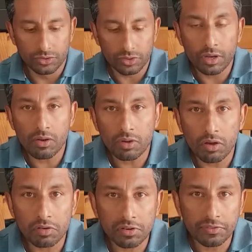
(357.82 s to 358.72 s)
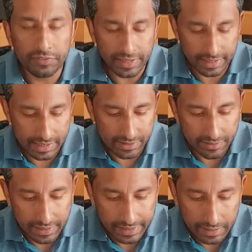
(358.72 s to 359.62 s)
So now our filling is
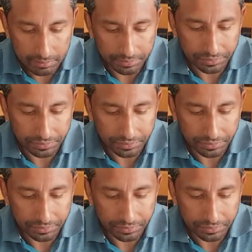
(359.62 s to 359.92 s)
ready.